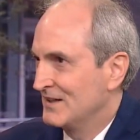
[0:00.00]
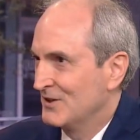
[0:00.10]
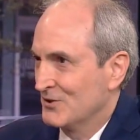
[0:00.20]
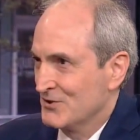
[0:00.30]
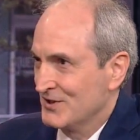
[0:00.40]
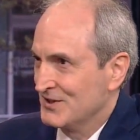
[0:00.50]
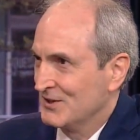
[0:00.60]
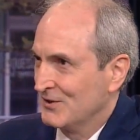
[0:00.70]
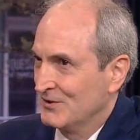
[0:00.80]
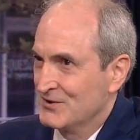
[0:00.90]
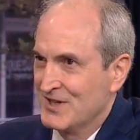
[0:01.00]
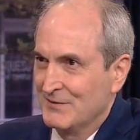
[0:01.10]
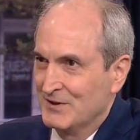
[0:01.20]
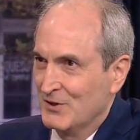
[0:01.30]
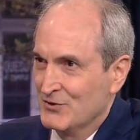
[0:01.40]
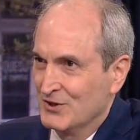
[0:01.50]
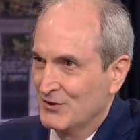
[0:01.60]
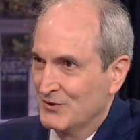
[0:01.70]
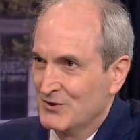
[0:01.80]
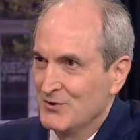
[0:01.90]
years until seven years
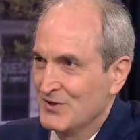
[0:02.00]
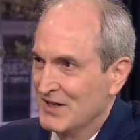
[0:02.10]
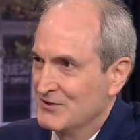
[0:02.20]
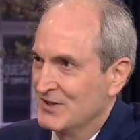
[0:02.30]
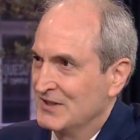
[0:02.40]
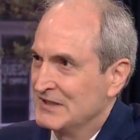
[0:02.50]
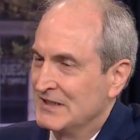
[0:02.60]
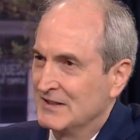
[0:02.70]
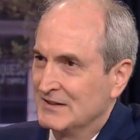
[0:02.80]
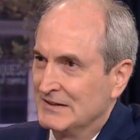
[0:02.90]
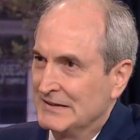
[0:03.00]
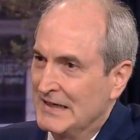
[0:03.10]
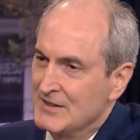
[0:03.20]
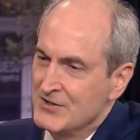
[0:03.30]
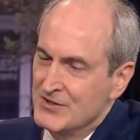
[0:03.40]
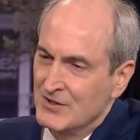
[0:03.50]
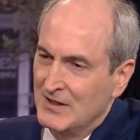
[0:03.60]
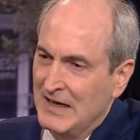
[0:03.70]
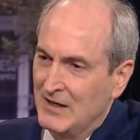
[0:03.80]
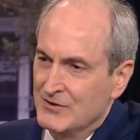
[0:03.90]
ago in 2010, and I just
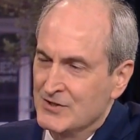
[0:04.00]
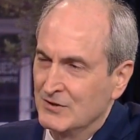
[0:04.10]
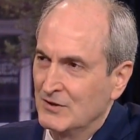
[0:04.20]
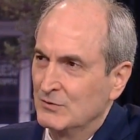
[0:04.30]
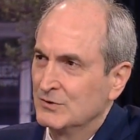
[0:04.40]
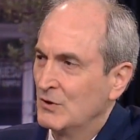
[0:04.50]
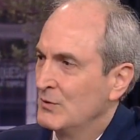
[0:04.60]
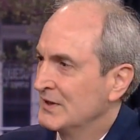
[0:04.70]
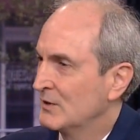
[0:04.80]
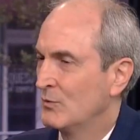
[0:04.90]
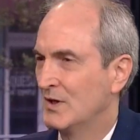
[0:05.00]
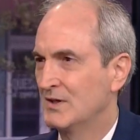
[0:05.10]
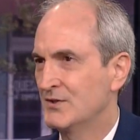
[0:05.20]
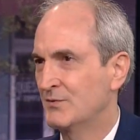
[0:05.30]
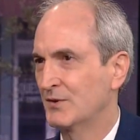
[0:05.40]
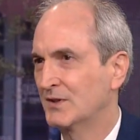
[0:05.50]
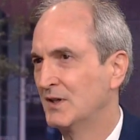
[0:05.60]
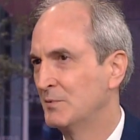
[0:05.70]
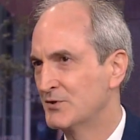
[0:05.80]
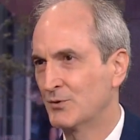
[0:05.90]
saw how slow going it was for
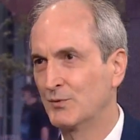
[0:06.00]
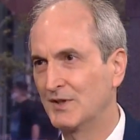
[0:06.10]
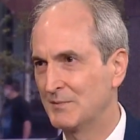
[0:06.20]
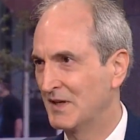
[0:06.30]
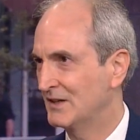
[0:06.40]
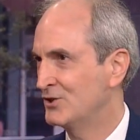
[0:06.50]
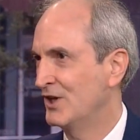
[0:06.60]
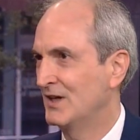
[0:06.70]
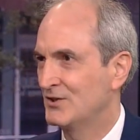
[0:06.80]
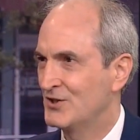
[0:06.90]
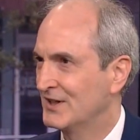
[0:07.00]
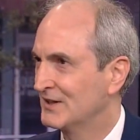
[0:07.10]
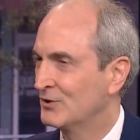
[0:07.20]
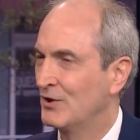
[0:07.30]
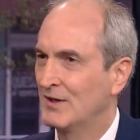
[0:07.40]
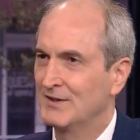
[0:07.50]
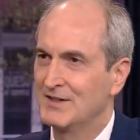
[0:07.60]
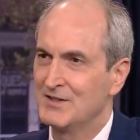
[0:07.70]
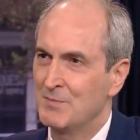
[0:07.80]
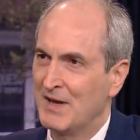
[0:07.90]
couples to really make change. They get caught in
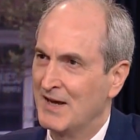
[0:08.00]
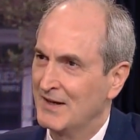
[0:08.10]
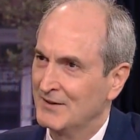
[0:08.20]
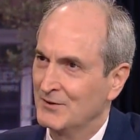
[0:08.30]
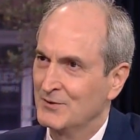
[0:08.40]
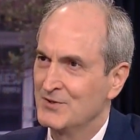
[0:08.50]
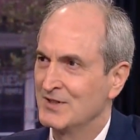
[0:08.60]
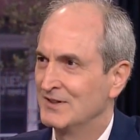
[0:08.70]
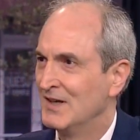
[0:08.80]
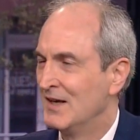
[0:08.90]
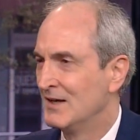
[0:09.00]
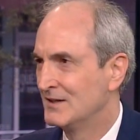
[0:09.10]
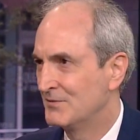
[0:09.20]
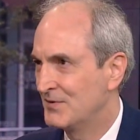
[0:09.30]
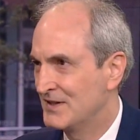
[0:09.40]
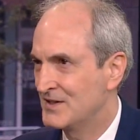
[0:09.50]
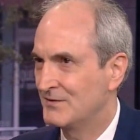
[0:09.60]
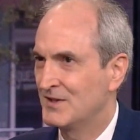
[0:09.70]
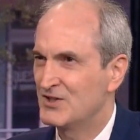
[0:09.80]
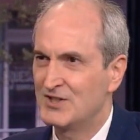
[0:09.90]
these patterns and
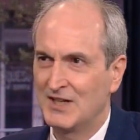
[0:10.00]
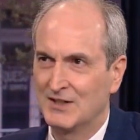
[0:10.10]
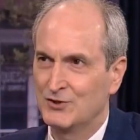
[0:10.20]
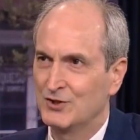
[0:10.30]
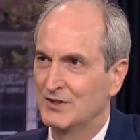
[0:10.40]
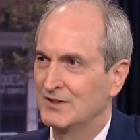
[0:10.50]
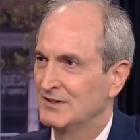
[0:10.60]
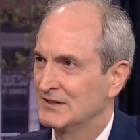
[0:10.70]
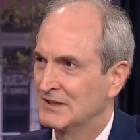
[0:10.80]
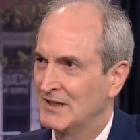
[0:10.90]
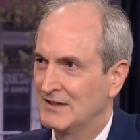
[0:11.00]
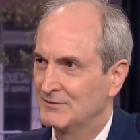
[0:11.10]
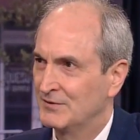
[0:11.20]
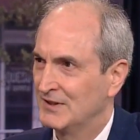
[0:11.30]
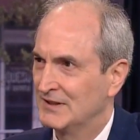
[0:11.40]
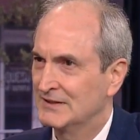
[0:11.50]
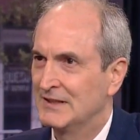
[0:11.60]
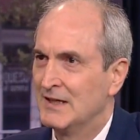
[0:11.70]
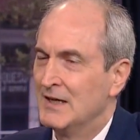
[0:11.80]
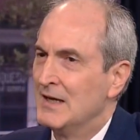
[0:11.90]
defensiveness, tension, and
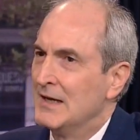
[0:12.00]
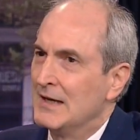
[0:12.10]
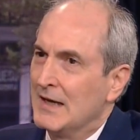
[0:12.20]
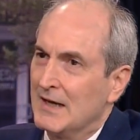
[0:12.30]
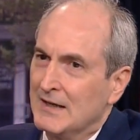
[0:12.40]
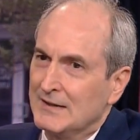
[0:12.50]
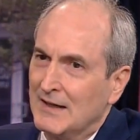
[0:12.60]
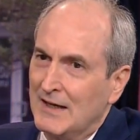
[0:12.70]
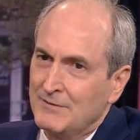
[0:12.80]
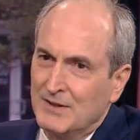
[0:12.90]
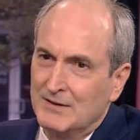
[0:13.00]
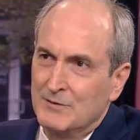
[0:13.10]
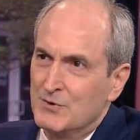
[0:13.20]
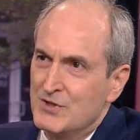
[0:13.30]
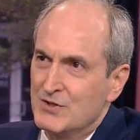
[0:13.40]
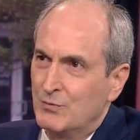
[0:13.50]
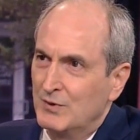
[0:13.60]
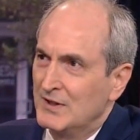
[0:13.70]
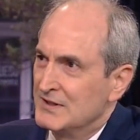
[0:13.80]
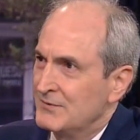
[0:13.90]
conflict. And I found it was just
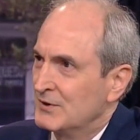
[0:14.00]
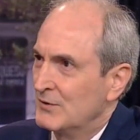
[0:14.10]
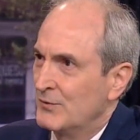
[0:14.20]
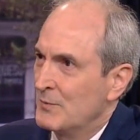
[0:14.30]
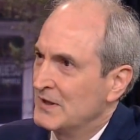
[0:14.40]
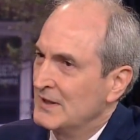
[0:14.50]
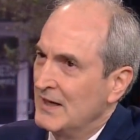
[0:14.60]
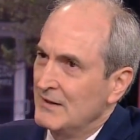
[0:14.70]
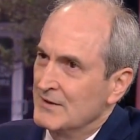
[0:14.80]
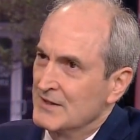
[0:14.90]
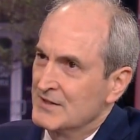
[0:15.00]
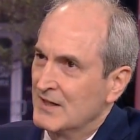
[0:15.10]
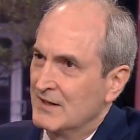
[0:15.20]
really difficult for me to get out of this. And